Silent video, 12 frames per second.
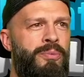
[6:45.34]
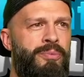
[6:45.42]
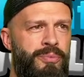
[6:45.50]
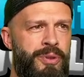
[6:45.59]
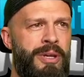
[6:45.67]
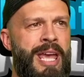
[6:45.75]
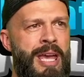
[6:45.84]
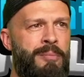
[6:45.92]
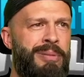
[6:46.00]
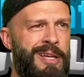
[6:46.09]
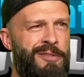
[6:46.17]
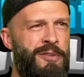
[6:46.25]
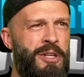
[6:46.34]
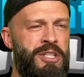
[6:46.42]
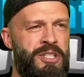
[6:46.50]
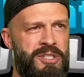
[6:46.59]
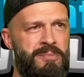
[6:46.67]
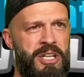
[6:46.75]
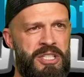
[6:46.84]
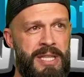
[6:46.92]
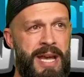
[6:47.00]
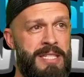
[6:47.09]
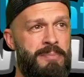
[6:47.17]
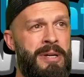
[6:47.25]
the gameplay footage is much
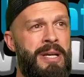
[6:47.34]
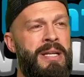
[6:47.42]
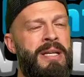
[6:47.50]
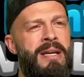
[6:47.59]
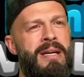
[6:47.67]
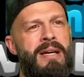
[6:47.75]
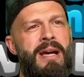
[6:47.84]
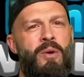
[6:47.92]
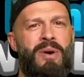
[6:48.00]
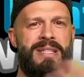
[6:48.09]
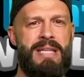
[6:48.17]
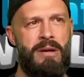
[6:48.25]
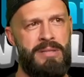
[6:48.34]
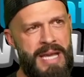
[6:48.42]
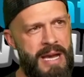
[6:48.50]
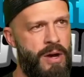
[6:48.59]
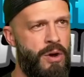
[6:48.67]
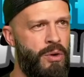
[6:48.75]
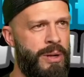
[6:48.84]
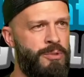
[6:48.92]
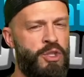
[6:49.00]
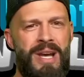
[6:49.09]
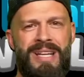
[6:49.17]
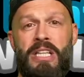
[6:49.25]
less. But I went downtown. I'm
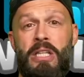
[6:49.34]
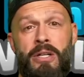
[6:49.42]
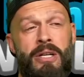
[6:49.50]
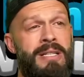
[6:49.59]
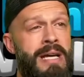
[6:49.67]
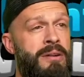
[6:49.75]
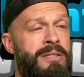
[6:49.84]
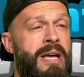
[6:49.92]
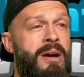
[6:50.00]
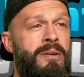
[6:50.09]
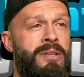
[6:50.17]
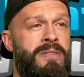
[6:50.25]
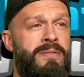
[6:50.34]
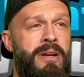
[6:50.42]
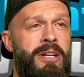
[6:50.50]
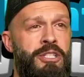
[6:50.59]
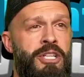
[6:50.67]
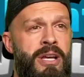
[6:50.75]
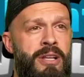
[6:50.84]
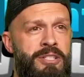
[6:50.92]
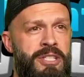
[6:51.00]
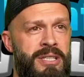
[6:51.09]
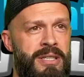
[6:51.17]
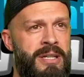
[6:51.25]
trying to learn downtown. It's very
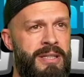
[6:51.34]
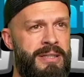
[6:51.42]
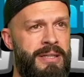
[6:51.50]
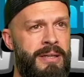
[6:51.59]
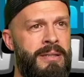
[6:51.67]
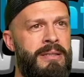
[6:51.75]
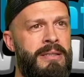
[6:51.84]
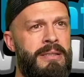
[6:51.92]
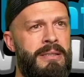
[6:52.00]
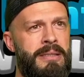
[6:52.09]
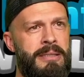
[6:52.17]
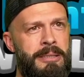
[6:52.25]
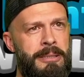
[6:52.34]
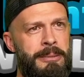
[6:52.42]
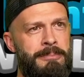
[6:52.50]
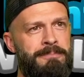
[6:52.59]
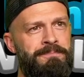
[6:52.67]
challenging to hunt there. There's